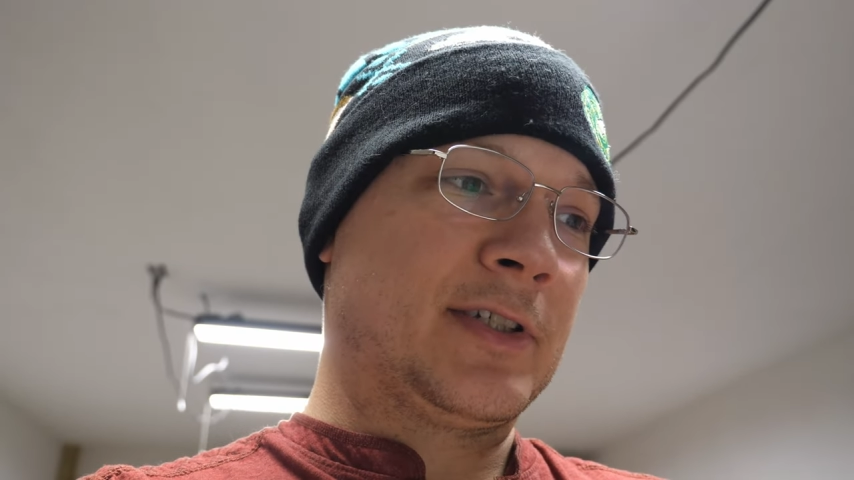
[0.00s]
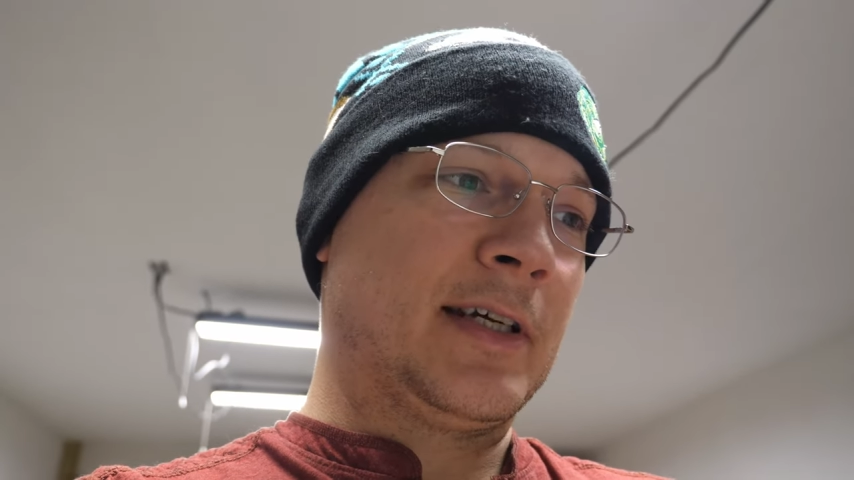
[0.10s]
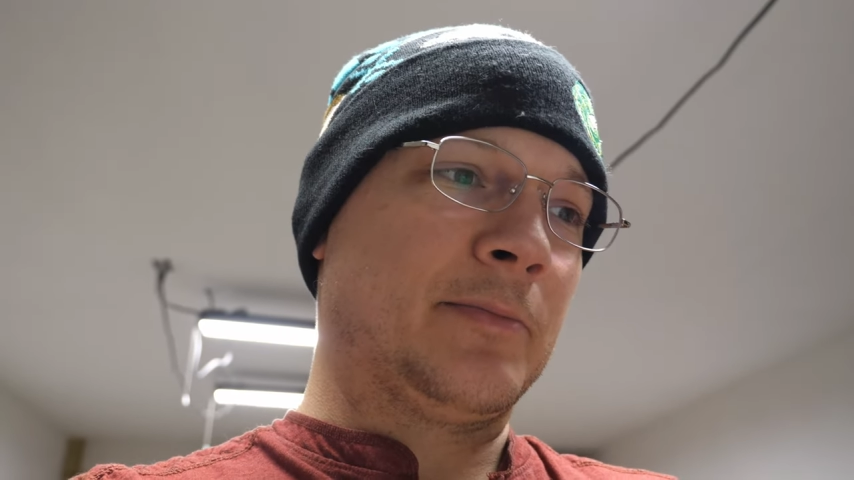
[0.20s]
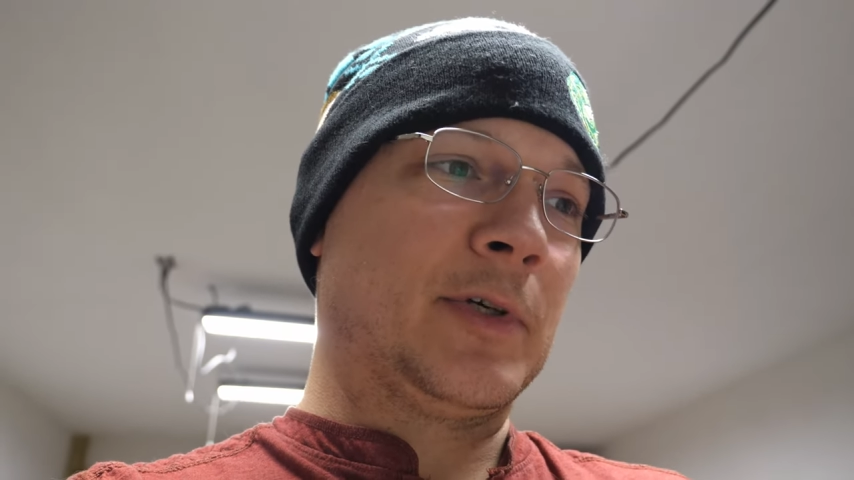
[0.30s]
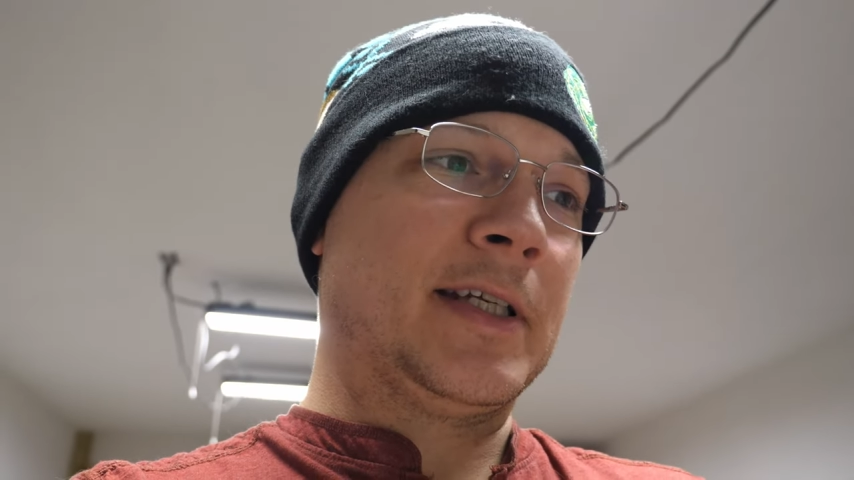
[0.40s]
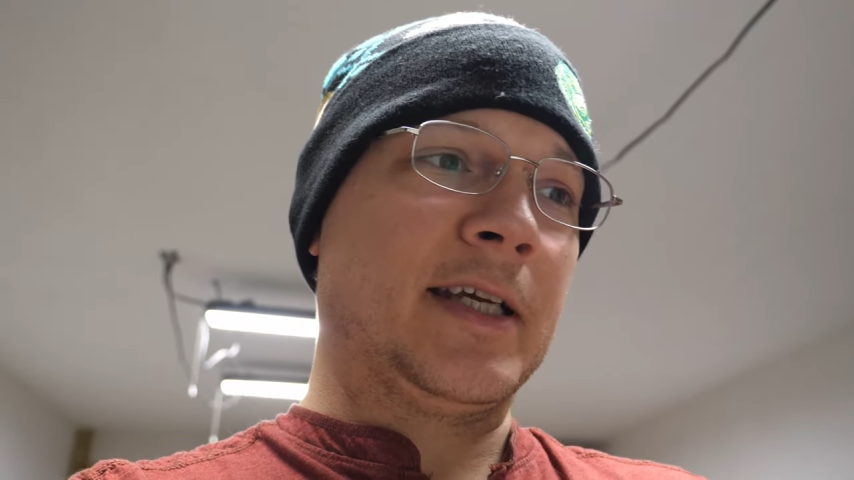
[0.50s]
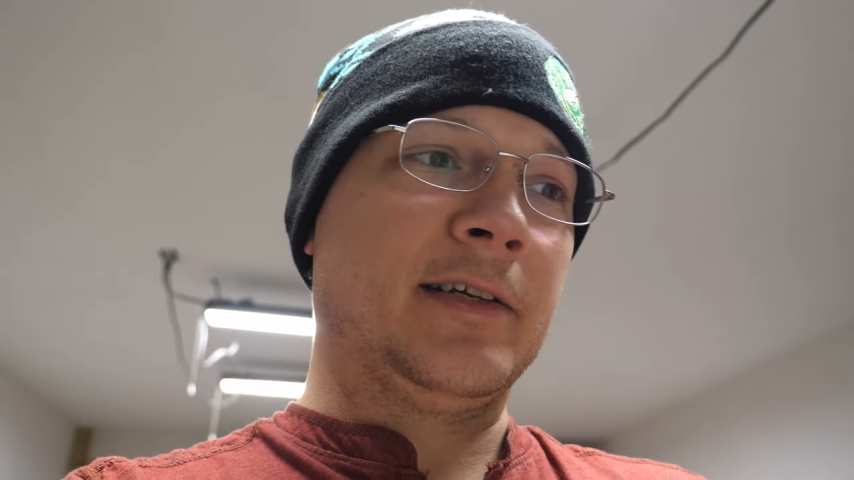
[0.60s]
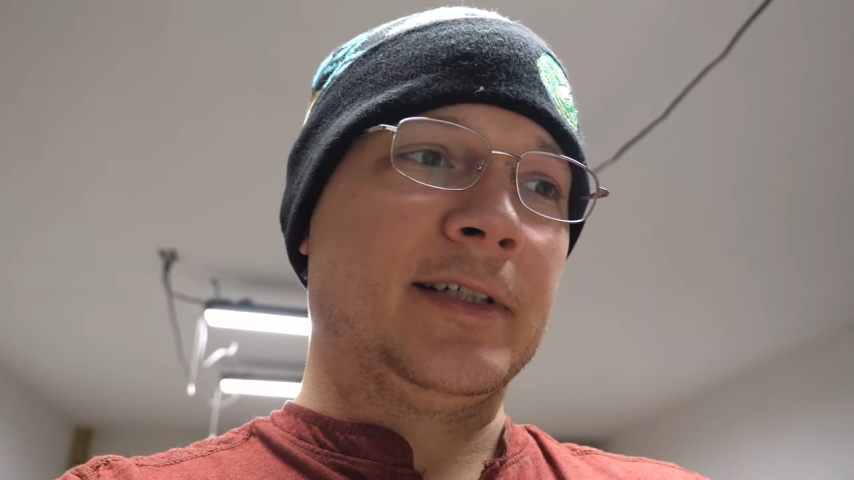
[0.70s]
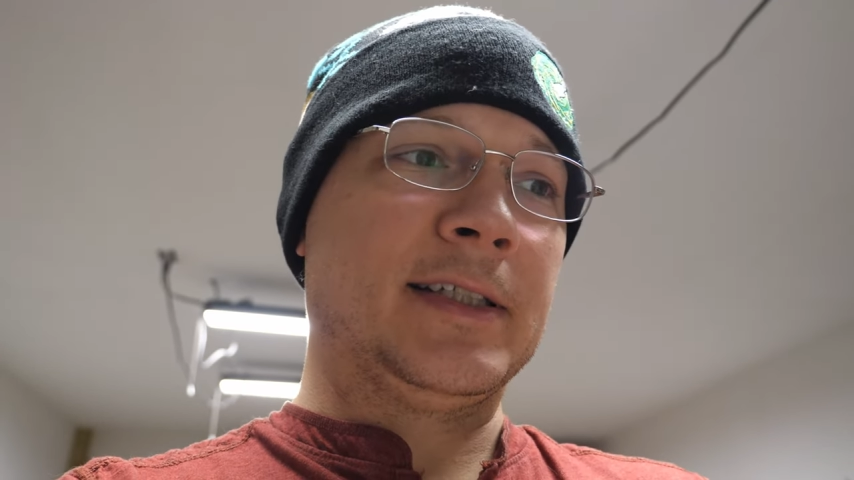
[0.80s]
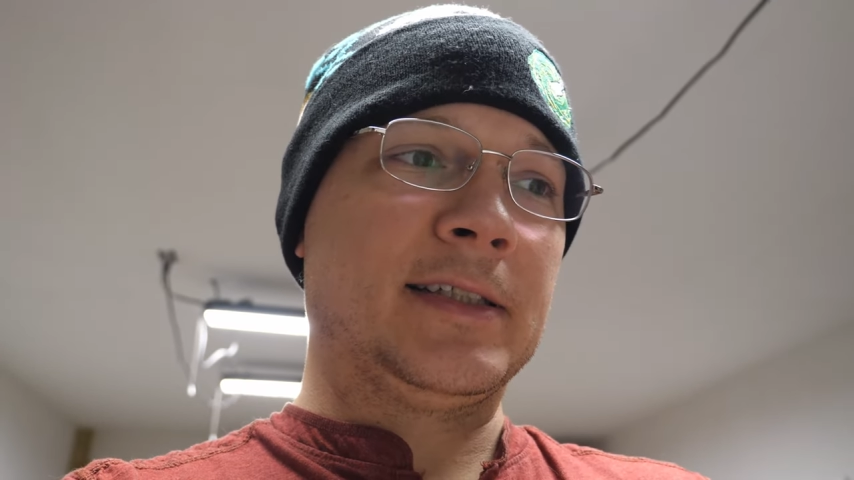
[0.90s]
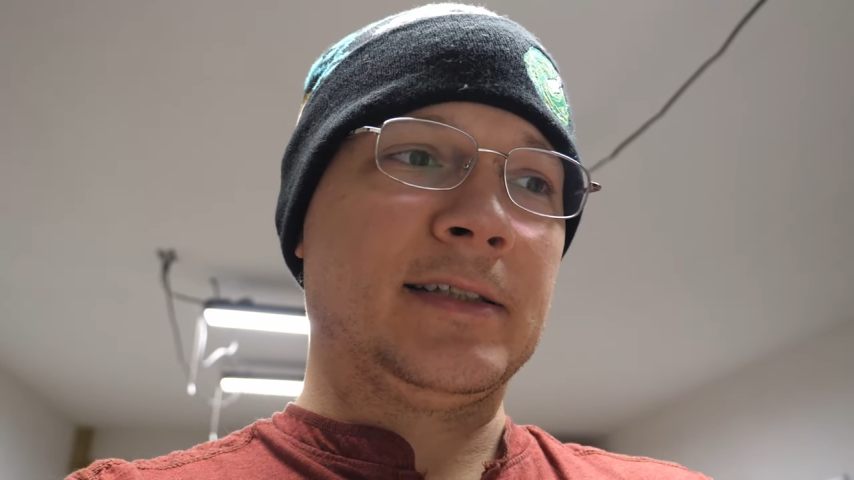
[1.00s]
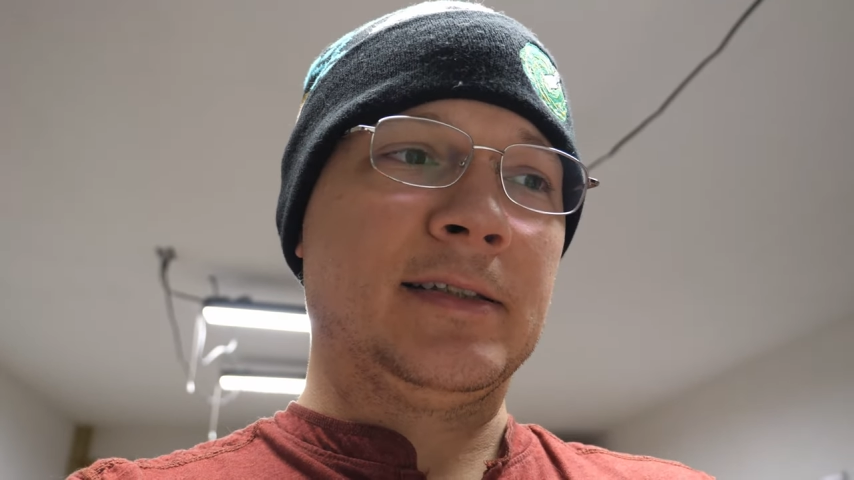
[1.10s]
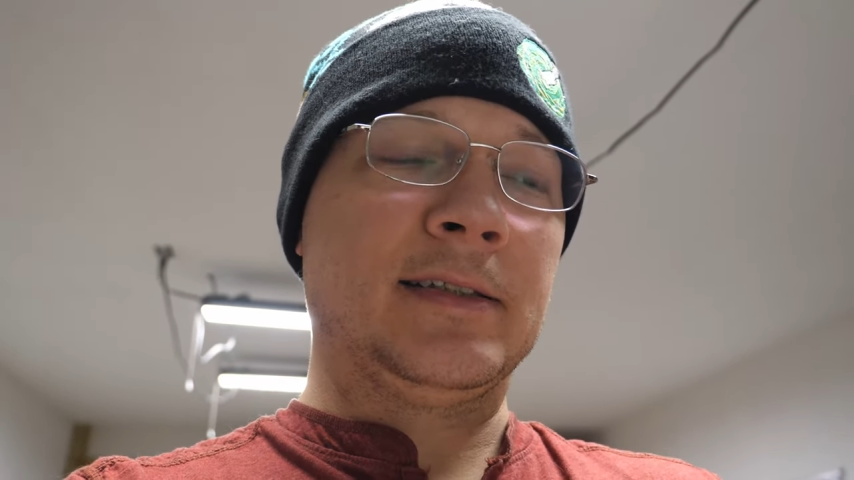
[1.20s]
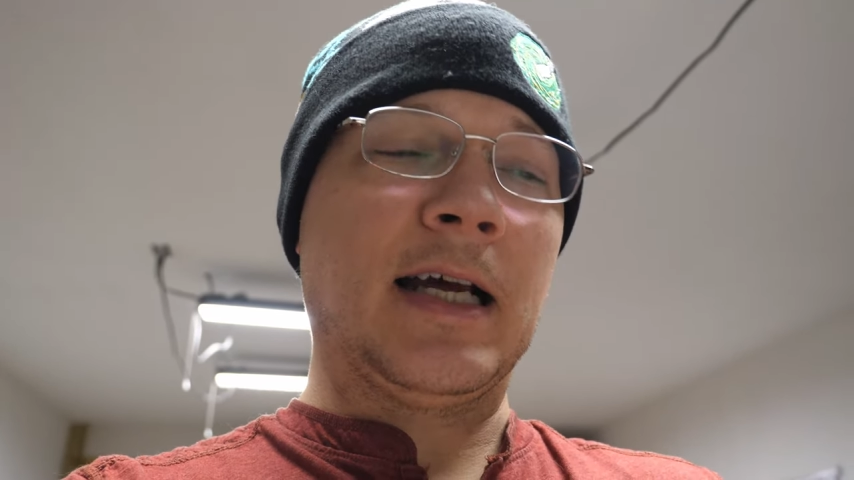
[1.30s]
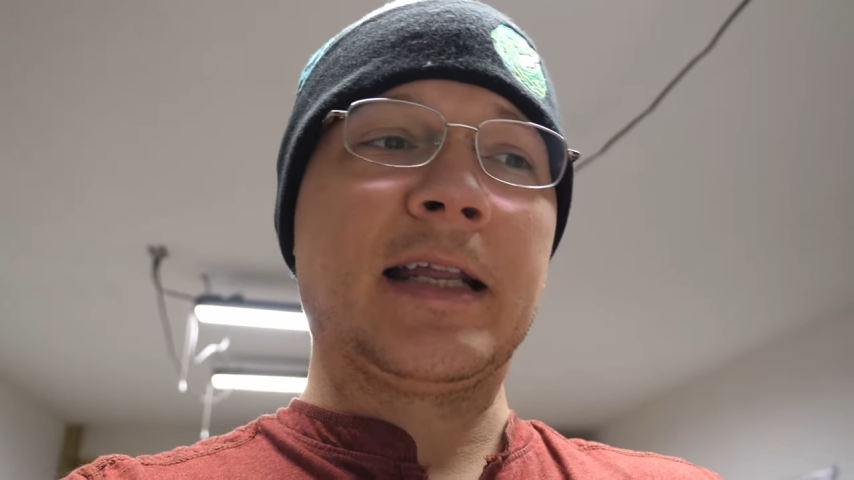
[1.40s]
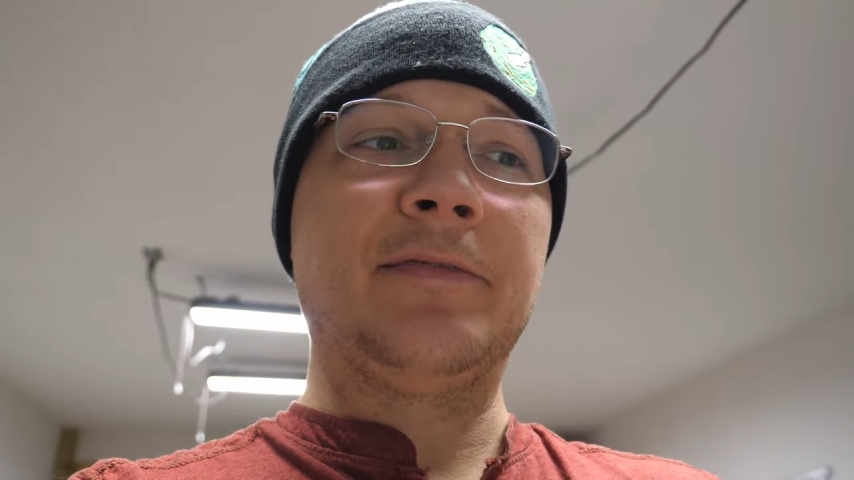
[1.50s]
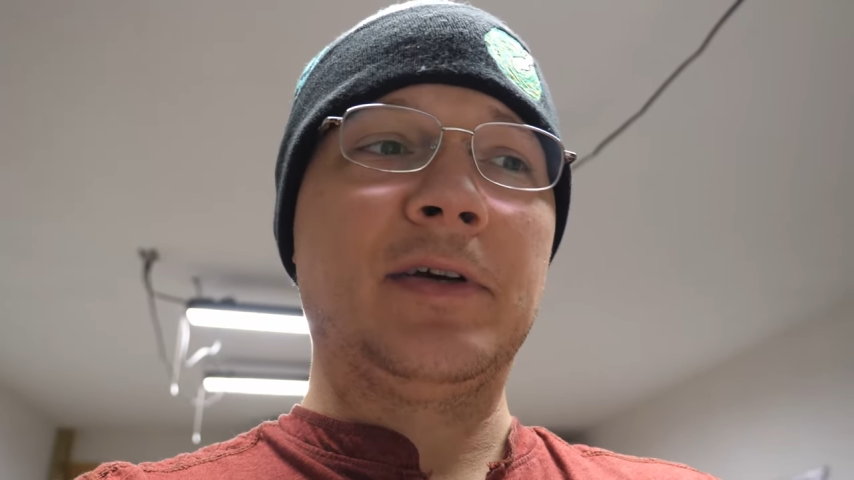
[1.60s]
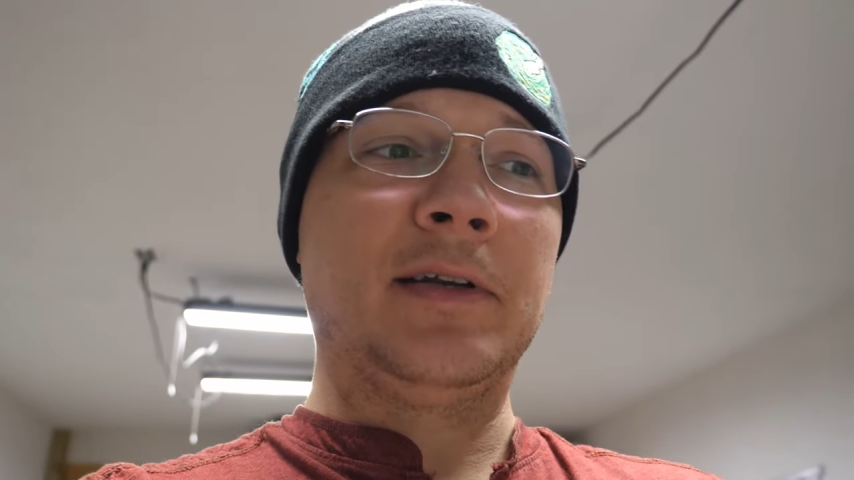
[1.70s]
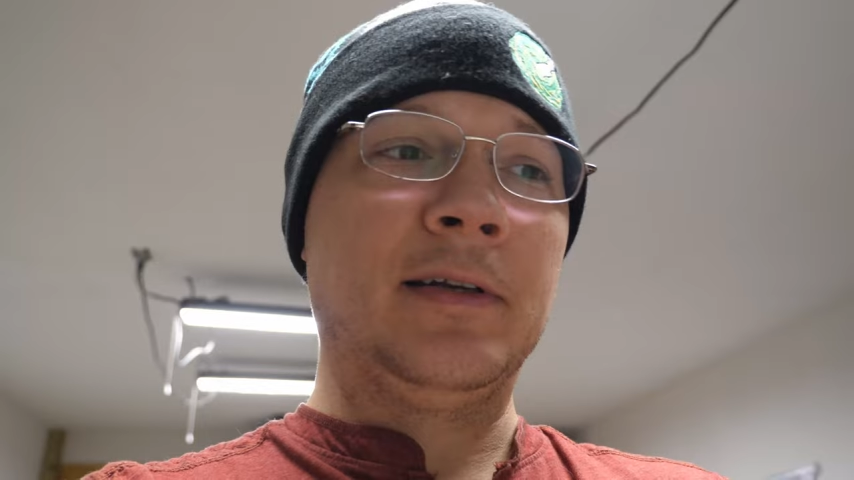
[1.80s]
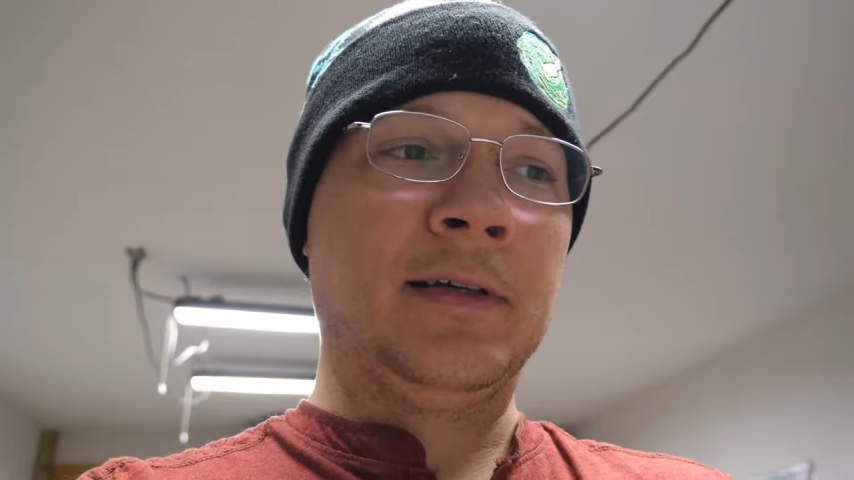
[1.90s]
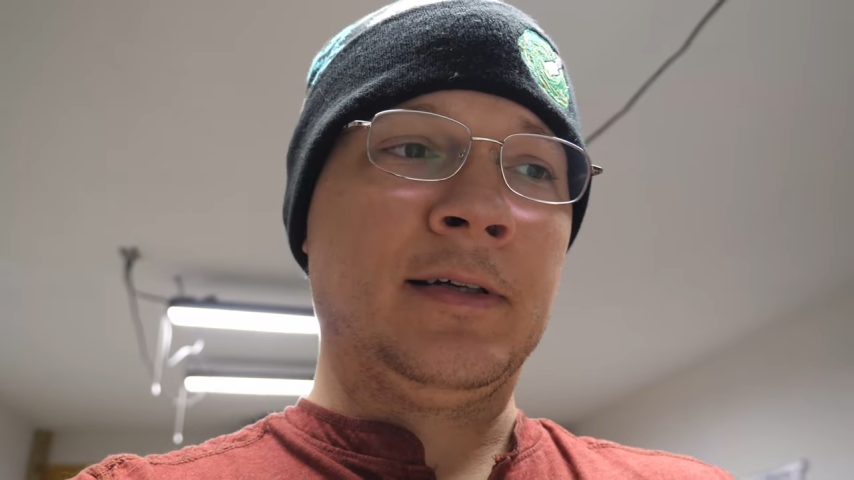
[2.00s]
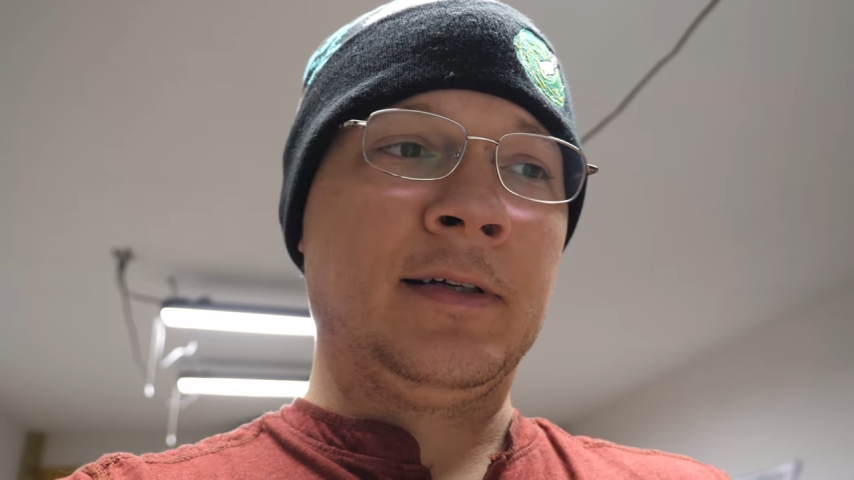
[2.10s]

Some ridiculous, not even.